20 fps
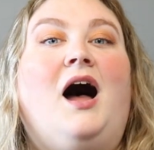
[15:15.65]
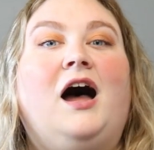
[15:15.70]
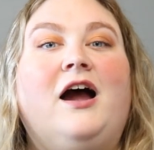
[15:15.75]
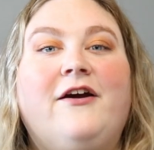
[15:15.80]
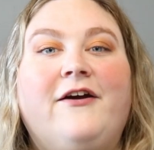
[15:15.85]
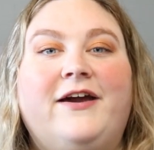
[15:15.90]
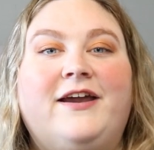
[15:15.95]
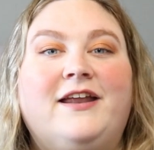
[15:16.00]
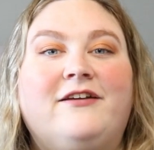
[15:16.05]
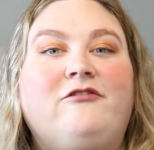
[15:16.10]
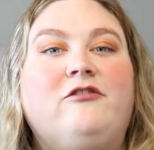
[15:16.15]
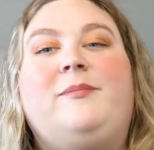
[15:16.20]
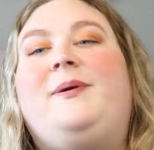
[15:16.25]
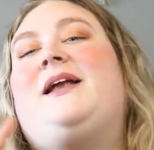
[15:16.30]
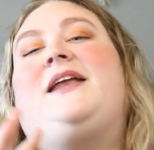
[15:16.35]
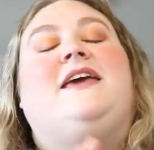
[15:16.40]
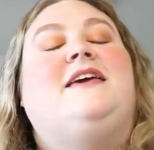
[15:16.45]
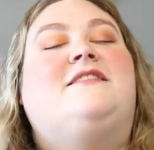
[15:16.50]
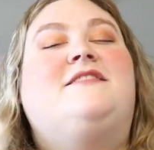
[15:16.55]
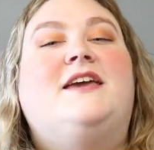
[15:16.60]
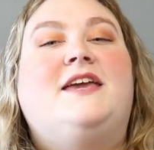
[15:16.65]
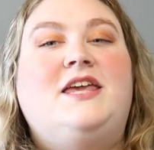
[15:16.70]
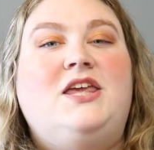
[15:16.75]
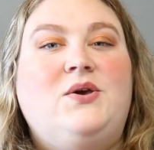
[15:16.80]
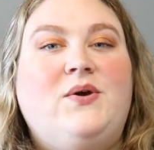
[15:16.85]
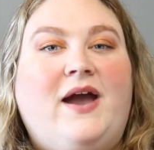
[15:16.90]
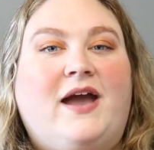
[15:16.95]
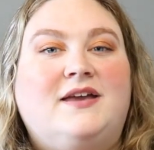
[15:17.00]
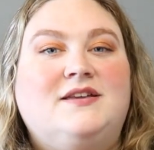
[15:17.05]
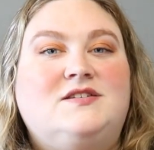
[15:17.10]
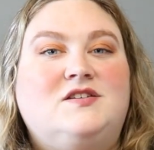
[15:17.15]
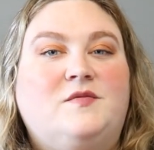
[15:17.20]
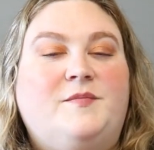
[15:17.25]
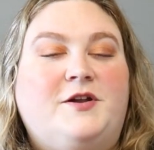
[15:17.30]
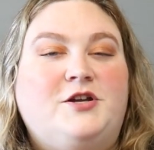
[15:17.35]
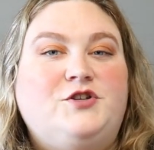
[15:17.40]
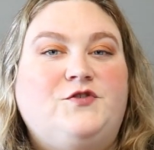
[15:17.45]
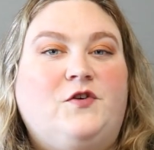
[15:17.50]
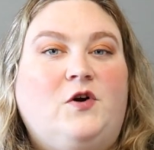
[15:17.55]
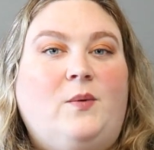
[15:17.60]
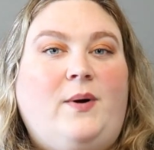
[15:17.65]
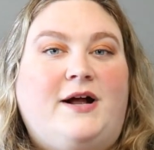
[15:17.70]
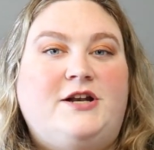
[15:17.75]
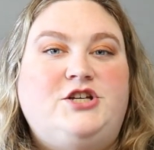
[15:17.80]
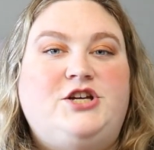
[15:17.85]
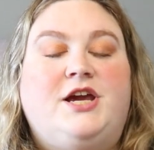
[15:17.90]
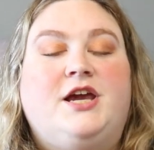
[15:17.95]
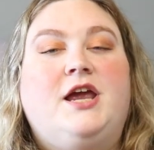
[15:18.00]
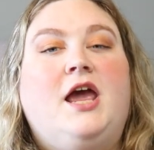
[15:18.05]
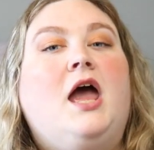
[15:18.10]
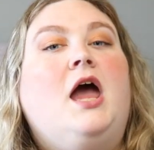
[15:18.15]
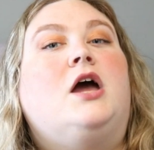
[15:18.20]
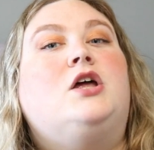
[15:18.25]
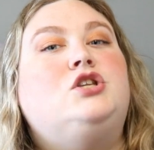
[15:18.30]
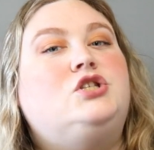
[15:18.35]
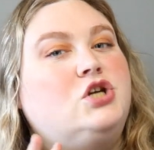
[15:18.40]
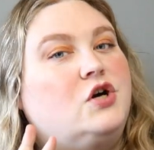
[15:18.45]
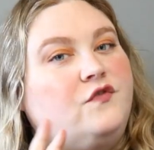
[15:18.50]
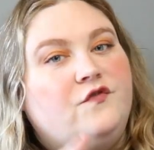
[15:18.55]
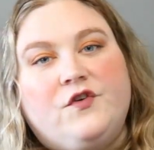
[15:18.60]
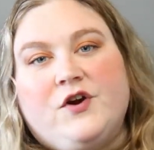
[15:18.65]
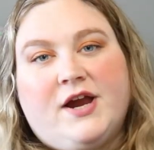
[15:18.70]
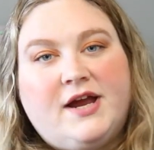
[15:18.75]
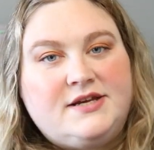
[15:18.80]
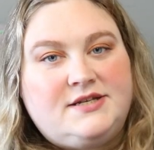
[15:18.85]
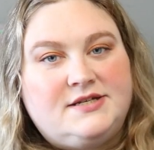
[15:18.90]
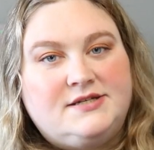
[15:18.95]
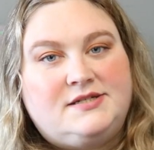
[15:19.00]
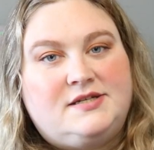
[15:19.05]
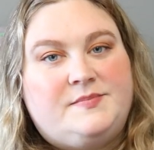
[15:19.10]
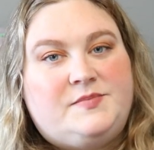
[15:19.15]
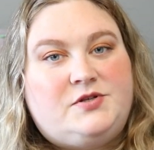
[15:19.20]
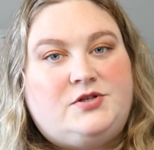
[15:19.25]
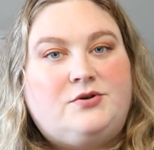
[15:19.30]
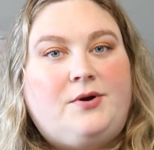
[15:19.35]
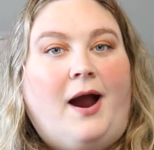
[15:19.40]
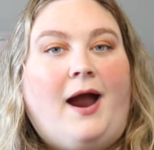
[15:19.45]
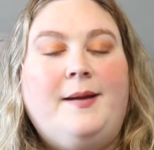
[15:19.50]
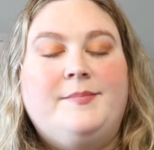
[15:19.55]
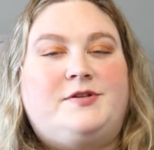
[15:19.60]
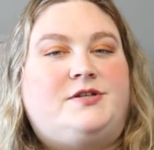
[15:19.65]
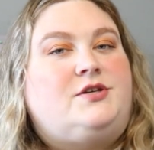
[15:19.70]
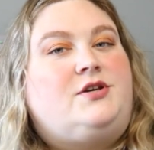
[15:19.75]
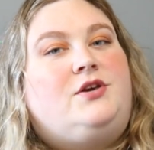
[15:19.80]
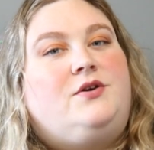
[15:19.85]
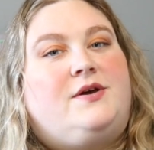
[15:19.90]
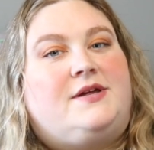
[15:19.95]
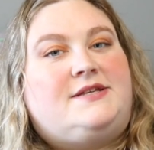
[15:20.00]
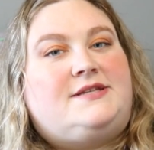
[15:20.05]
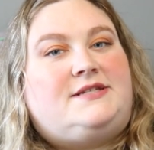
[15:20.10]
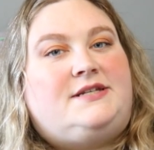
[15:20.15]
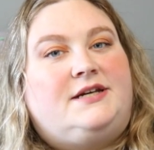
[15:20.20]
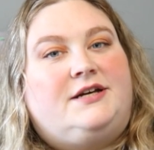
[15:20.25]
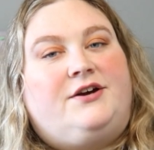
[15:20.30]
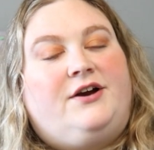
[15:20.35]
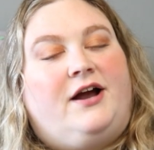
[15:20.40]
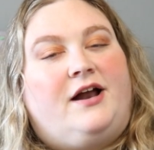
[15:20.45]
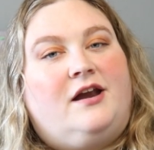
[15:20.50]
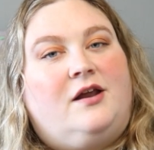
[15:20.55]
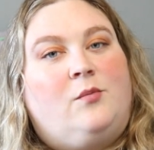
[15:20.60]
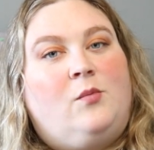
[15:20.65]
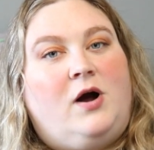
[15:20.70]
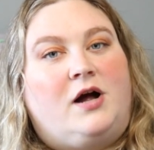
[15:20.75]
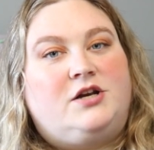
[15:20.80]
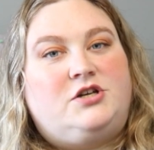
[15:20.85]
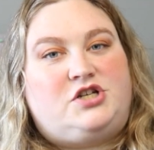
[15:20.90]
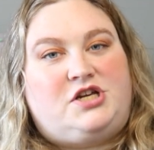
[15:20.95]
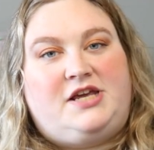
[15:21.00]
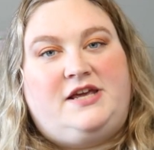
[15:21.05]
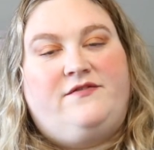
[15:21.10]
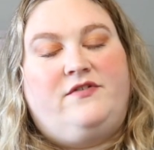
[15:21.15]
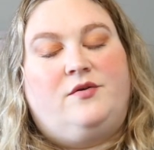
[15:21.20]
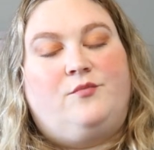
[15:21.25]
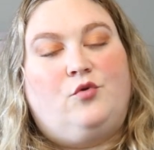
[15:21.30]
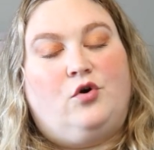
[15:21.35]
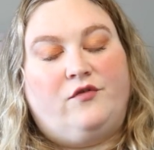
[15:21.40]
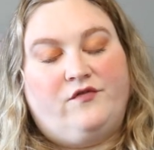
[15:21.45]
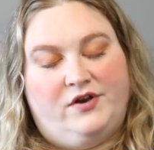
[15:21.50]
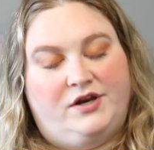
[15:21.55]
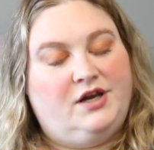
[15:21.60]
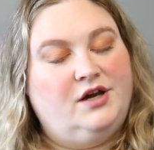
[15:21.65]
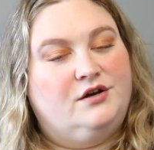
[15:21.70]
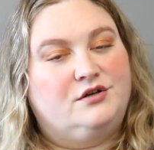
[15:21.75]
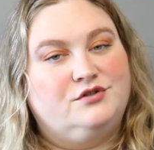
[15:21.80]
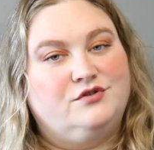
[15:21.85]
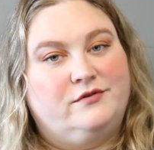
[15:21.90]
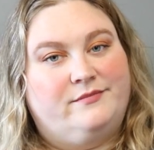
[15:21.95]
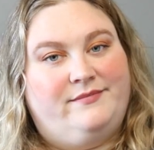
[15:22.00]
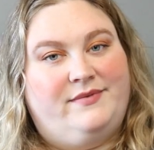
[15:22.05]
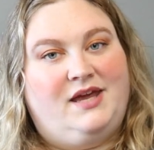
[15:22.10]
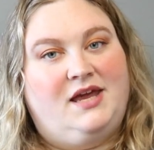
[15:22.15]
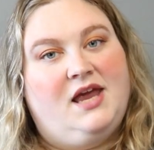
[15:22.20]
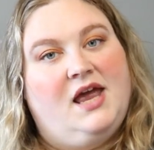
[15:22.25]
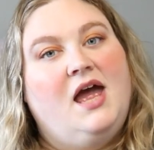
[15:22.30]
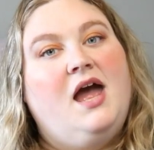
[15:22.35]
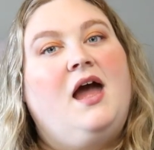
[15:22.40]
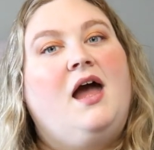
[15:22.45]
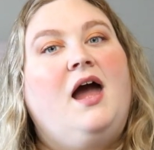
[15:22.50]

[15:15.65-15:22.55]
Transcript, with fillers: Alright everybody, thank you guys so much for watching. Don't forget to subscribe so you can stick around and watch even more videos from me.